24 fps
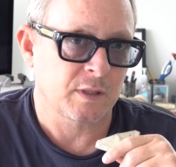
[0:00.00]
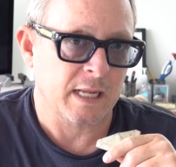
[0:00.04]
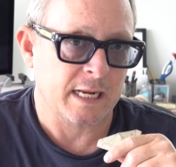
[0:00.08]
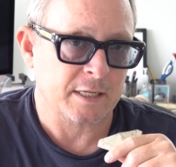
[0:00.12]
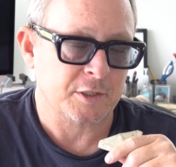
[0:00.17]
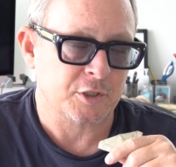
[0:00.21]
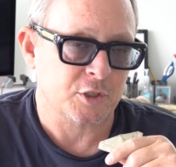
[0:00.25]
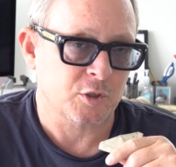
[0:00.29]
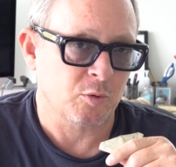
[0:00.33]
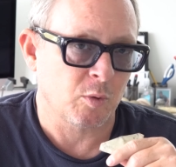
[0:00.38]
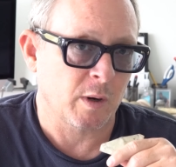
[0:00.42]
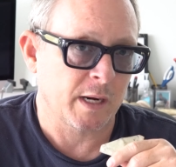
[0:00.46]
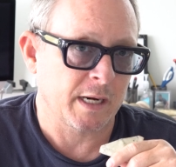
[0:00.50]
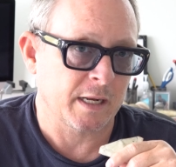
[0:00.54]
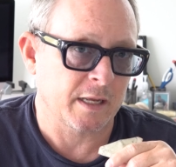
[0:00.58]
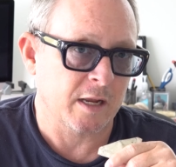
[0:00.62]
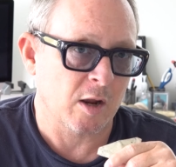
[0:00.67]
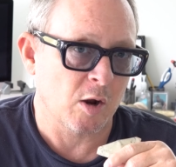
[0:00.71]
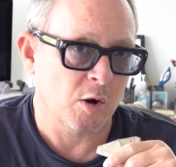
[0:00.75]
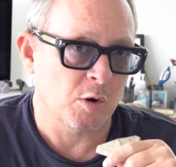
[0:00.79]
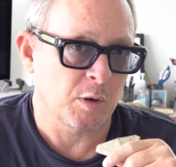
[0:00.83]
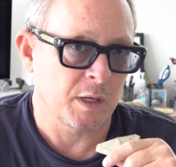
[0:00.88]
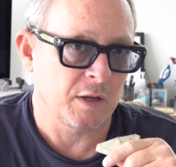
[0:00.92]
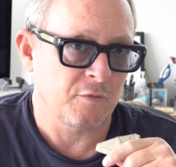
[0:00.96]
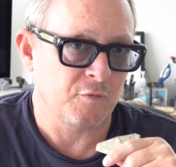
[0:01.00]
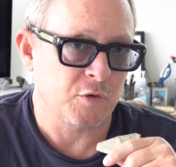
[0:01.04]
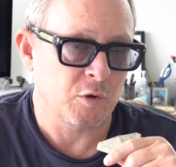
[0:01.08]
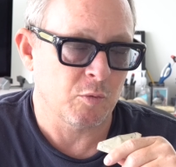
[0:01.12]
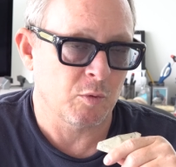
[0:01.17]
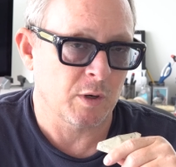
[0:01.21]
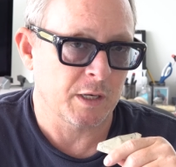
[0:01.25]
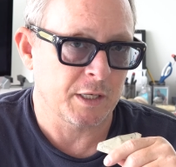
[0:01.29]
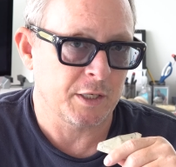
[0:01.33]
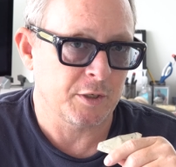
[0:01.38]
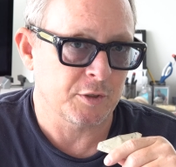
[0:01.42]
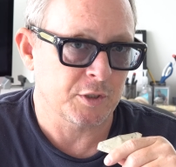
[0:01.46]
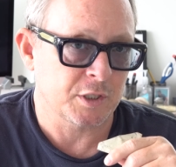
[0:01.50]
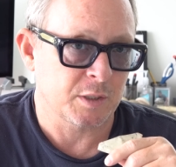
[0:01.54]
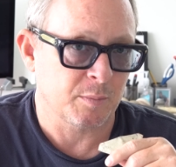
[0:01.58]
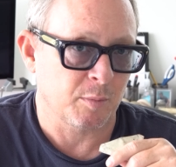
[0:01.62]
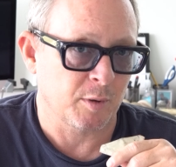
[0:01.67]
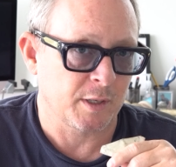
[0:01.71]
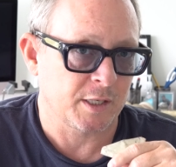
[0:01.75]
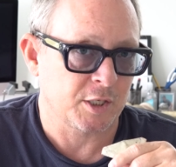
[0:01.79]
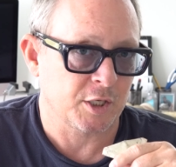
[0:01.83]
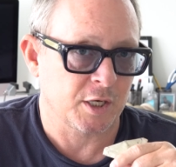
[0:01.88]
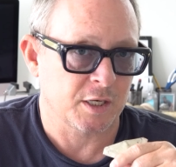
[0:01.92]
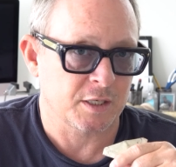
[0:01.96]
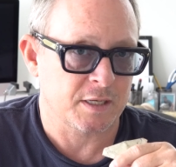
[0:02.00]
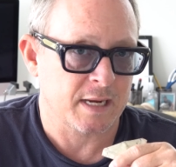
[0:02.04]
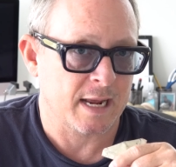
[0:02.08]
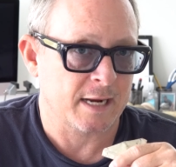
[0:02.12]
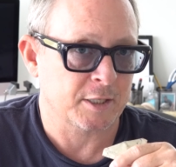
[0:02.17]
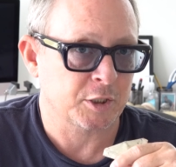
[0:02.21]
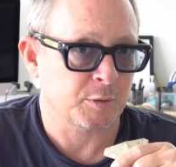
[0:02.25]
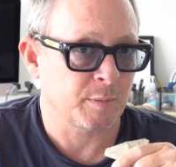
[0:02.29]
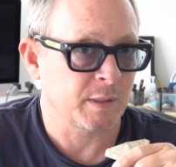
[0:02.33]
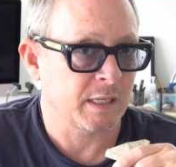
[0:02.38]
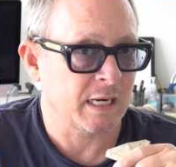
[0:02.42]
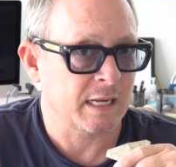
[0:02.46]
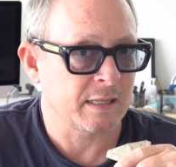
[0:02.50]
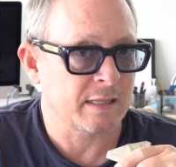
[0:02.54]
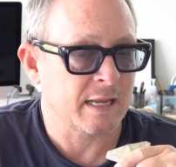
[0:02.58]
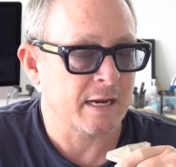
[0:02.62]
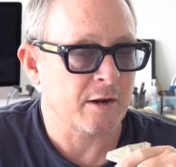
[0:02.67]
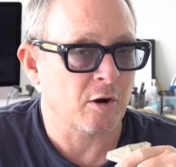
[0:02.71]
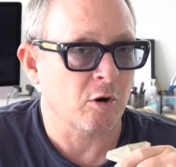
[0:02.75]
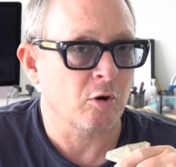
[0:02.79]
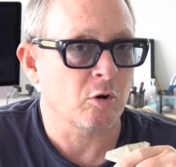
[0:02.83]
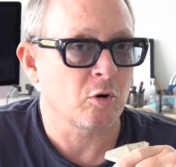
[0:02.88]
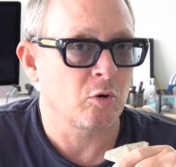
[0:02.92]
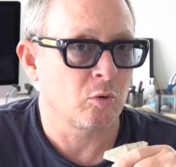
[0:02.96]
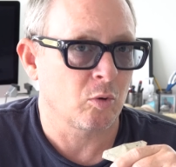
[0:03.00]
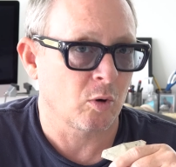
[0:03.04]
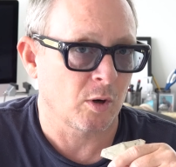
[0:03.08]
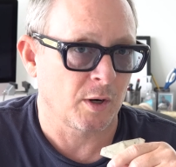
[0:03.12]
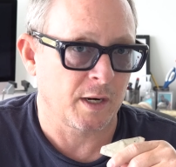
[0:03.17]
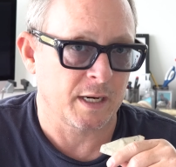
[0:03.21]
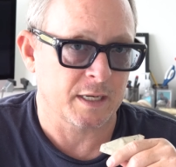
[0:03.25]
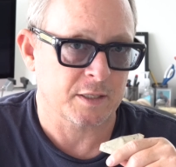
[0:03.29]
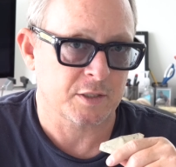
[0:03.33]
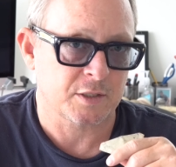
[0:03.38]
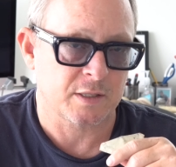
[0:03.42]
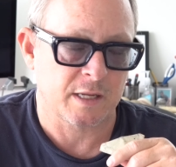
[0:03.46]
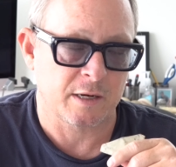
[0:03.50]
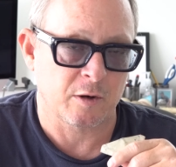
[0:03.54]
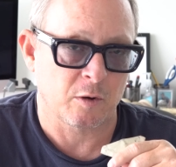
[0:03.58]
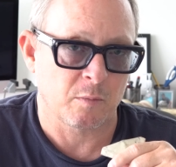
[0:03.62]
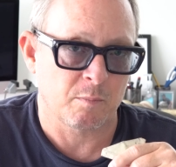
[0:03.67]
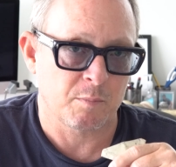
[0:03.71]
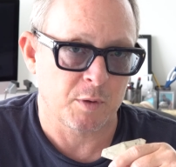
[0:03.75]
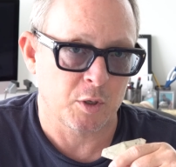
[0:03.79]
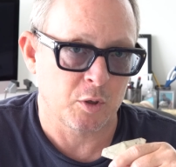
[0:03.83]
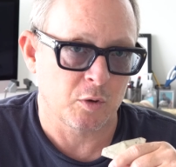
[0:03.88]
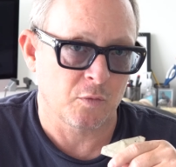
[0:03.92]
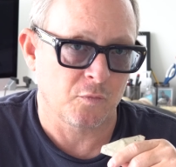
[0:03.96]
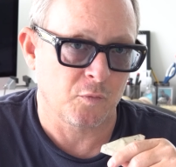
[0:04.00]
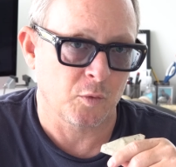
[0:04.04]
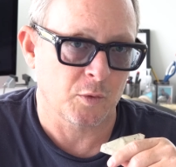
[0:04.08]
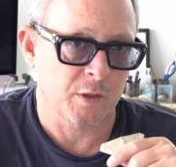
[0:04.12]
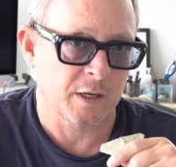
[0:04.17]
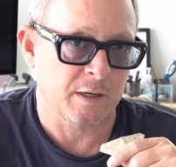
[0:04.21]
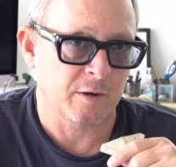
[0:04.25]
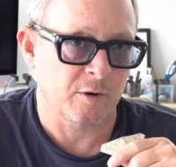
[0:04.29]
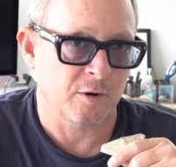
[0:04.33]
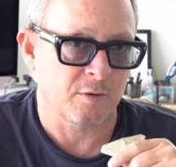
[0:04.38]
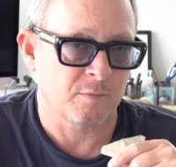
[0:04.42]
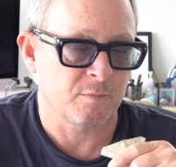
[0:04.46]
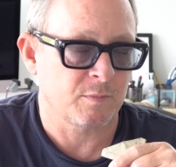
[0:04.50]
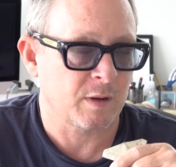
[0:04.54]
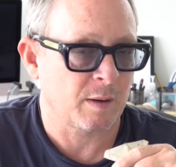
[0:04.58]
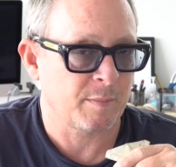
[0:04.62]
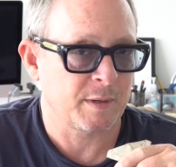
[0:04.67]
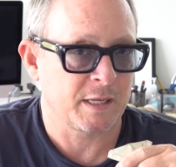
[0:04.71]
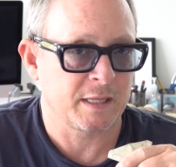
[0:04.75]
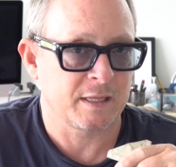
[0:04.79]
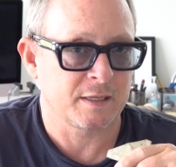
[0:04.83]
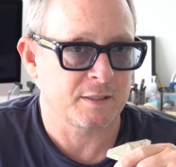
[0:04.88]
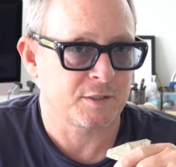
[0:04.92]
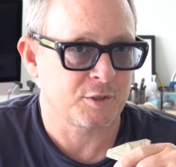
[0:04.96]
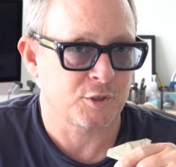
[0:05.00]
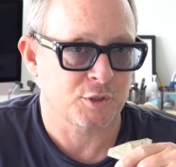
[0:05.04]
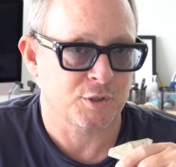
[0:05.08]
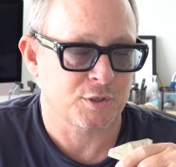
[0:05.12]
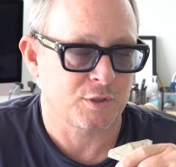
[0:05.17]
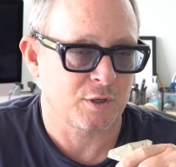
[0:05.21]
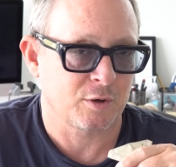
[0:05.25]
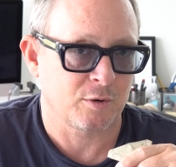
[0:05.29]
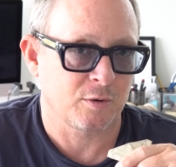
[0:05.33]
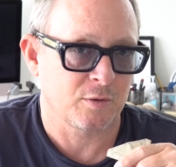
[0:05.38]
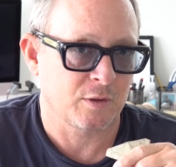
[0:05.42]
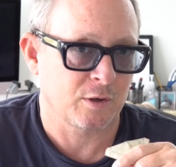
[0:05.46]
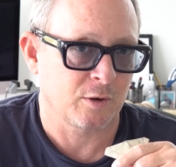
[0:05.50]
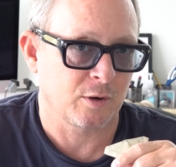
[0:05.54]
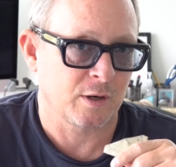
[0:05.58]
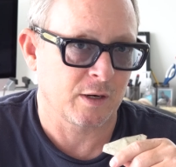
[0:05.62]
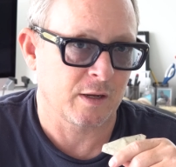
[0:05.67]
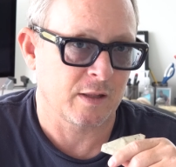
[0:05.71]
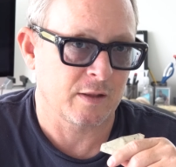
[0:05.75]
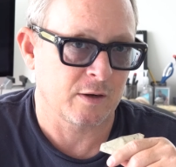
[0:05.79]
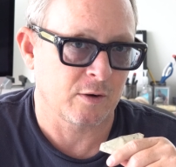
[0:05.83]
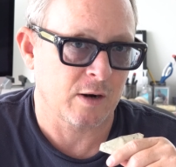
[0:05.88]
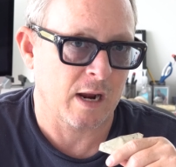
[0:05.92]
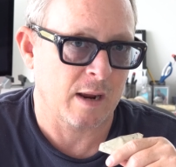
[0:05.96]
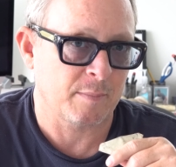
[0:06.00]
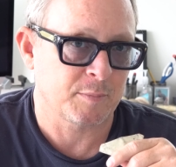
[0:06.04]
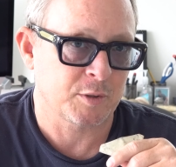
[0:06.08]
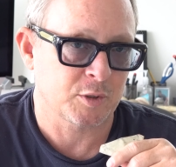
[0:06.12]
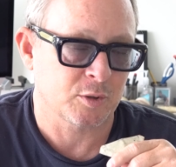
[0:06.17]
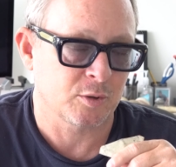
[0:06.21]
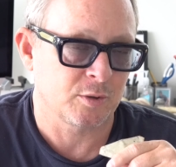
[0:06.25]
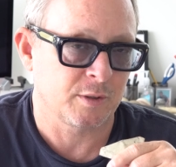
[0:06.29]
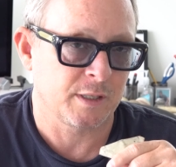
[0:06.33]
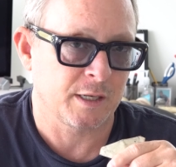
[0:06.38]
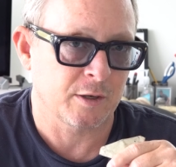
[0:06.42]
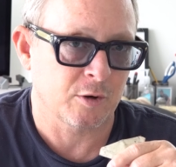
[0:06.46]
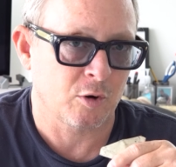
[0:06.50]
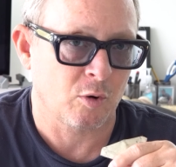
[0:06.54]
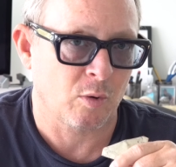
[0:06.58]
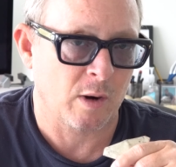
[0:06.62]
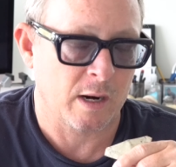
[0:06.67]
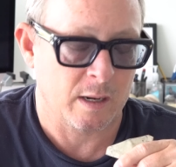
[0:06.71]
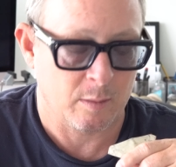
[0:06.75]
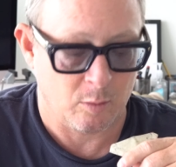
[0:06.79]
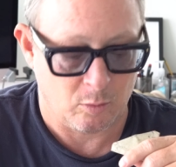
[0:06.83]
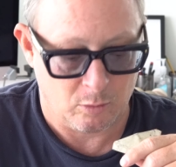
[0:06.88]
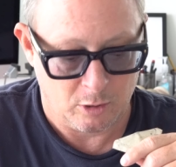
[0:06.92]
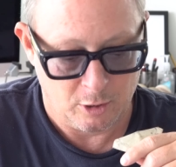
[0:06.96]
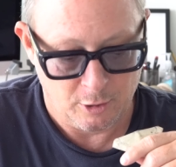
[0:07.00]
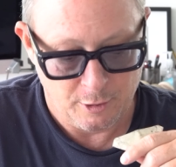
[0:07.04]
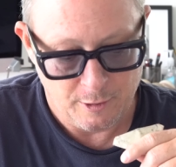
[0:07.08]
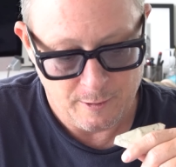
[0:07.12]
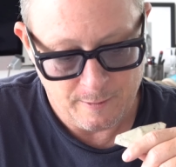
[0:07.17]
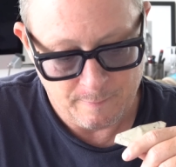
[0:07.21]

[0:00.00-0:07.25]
That's the way to go if you want to use the breeching attachment. And they are glorious. They are beautiful. They are, I mean, it's just, they're absolutely incredible.